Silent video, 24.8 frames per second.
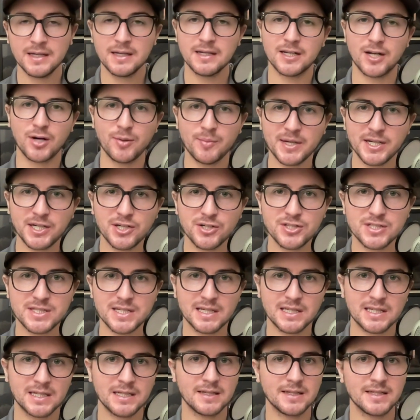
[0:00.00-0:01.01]
Now make your
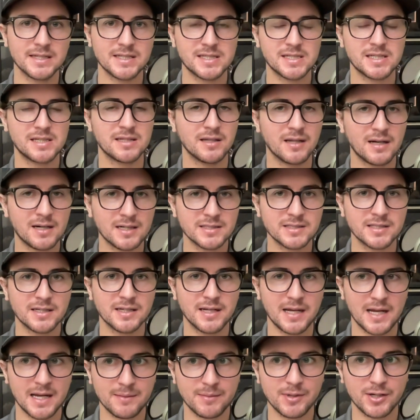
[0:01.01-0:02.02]
second listen Locked On
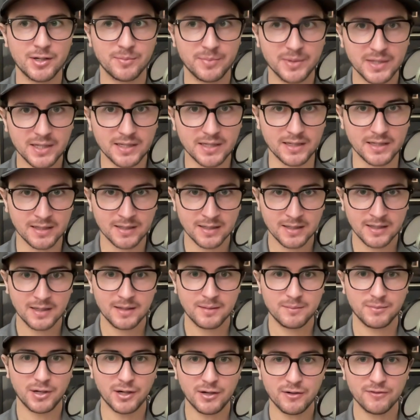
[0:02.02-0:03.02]
MLB.
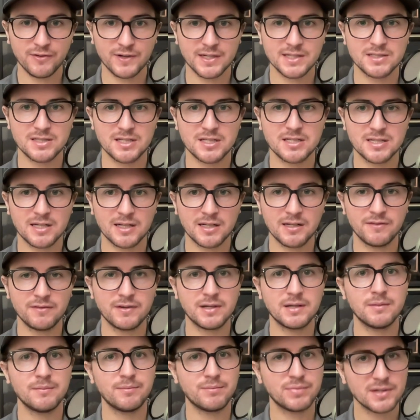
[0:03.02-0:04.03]
Paul Francis
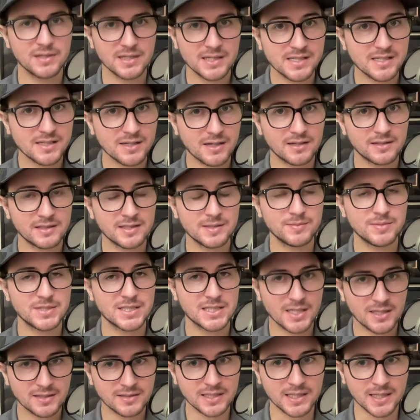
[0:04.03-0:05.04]
Sullivan, please call him
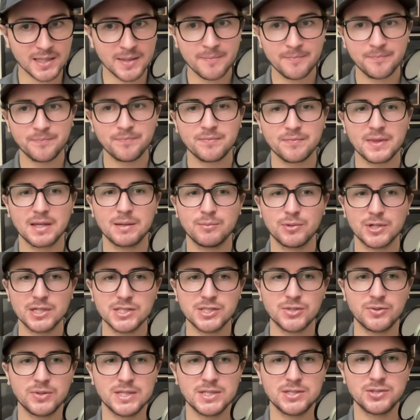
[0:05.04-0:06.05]
Sully, brings
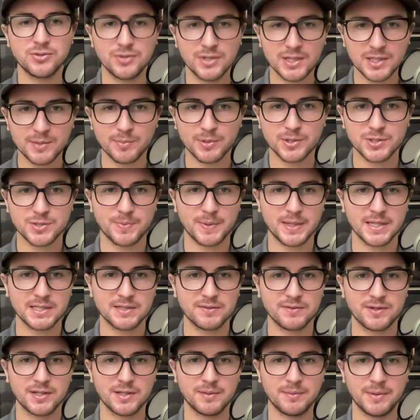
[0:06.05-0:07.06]
you his unique
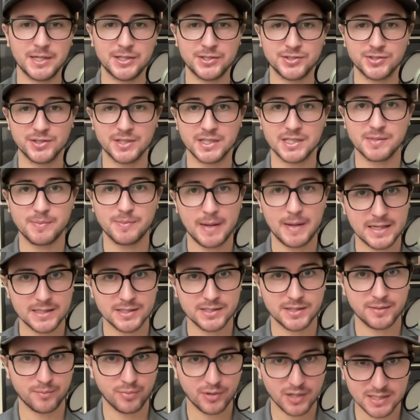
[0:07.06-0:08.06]
perspective on the major leagues
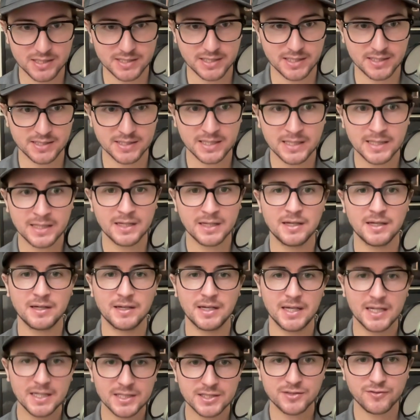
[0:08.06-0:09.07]
past and present.
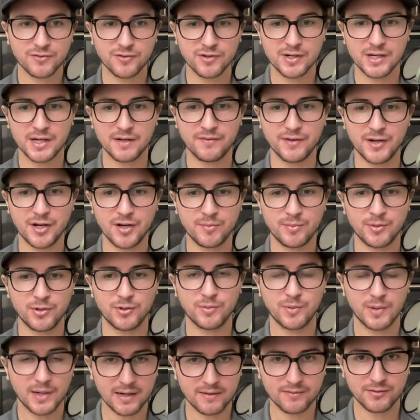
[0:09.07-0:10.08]
It's free and available
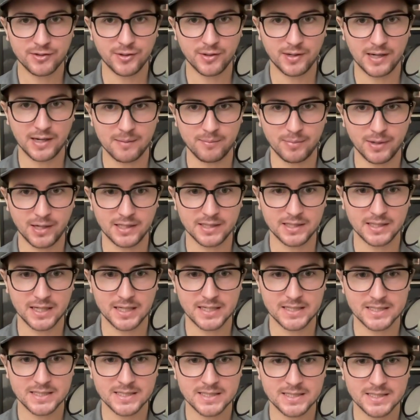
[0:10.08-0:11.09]
wherever you get
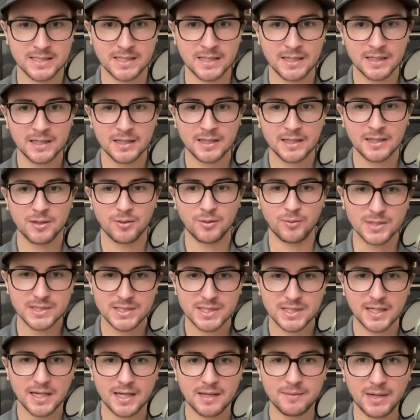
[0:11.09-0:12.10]
podcasts. Once
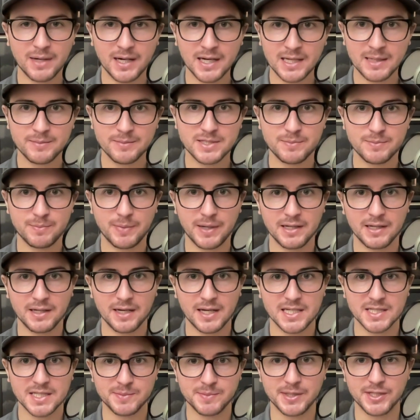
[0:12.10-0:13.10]
again, my name is Ben
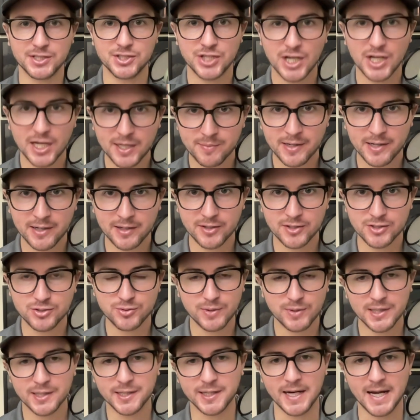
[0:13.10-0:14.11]
Kaspic. Check me out on
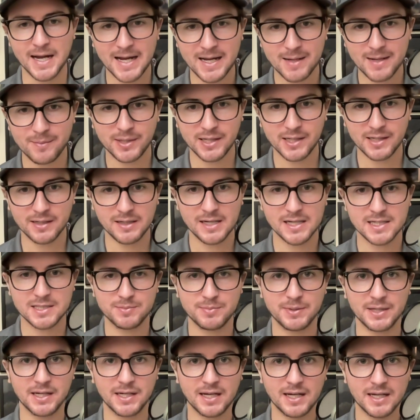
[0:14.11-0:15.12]
Twitter at Ben
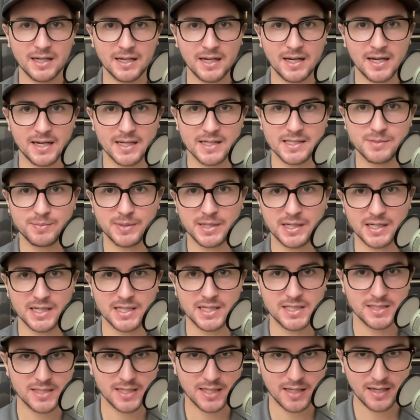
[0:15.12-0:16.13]
Kaspic,
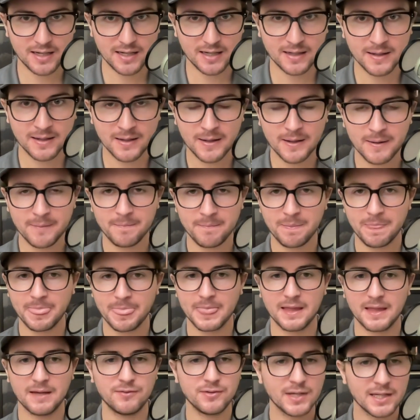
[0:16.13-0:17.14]
KASPICK.
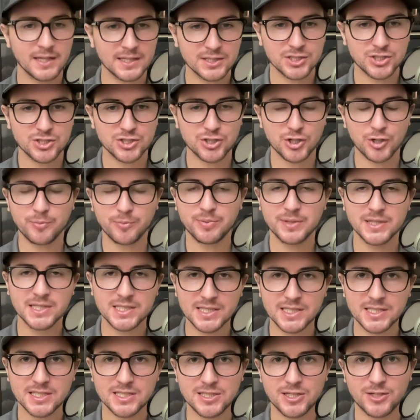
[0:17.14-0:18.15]
If you like this show, please
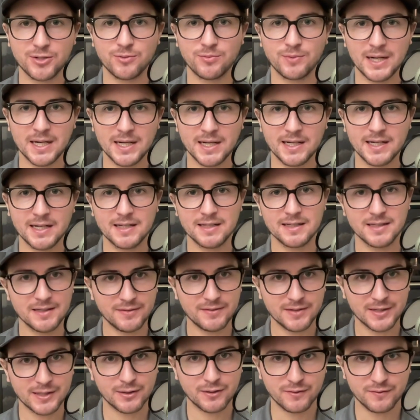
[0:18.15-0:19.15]
consider rating it,
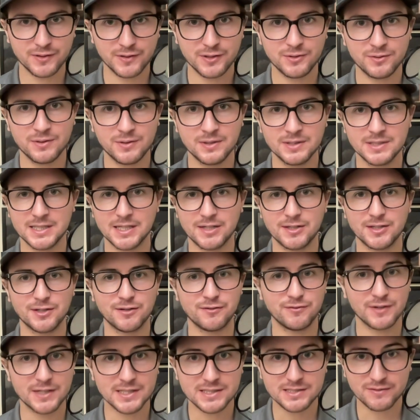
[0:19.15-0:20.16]
leaving a review, telling your
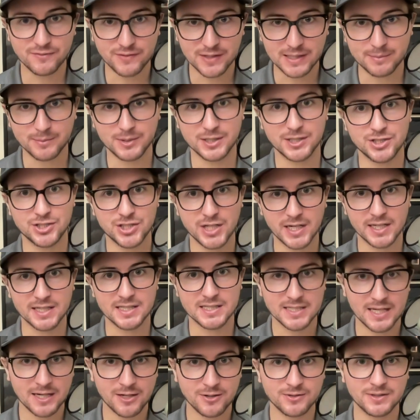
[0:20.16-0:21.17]
friends and family to check us
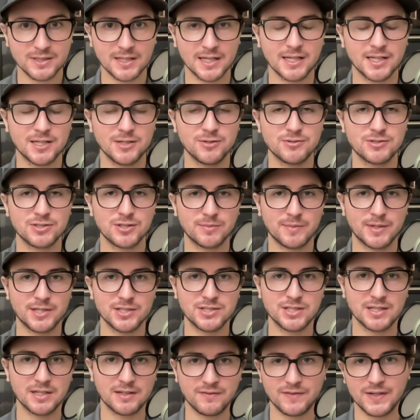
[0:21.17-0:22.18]
out. Thank you so much
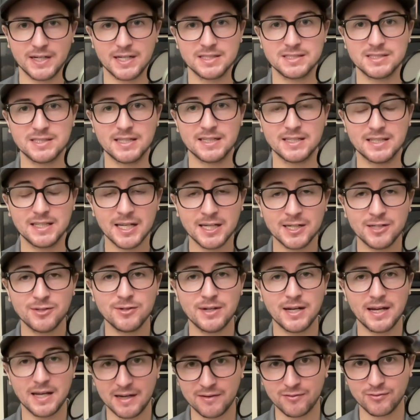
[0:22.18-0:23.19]
in advance, and thank you
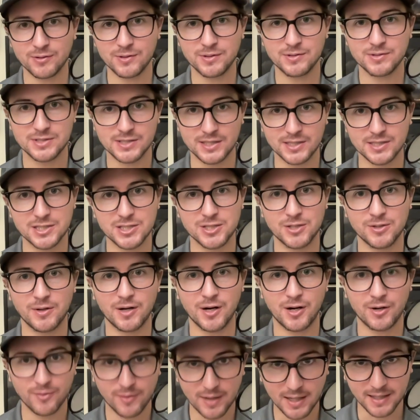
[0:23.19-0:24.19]
to everyone who's done so
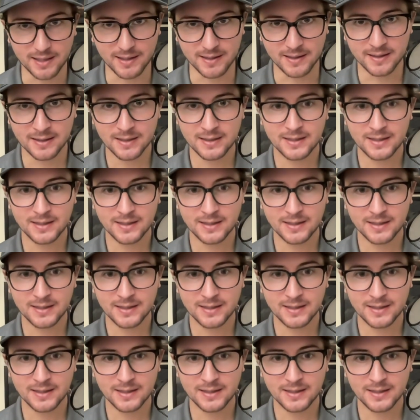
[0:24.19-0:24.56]
already.